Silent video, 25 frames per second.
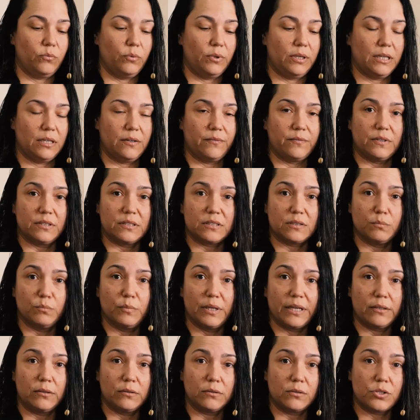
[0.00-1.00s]
we have this
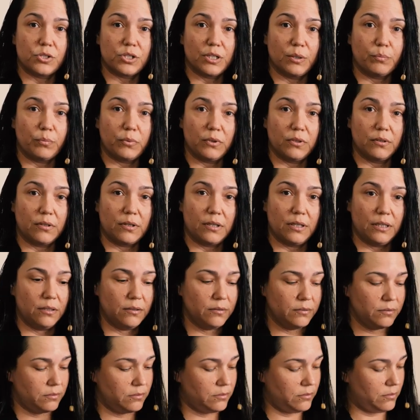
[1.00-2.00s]
metal chip looking
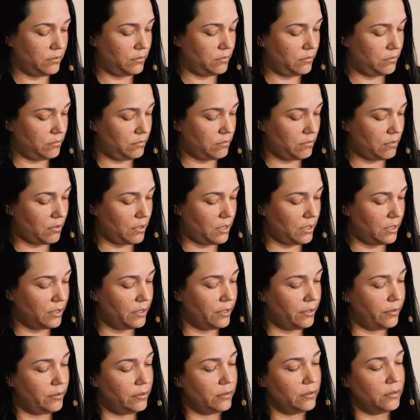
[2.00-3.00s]
thing
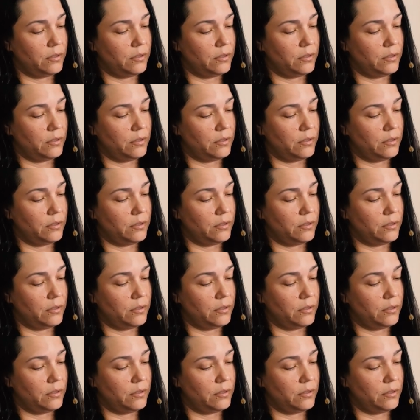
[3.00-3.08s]
here.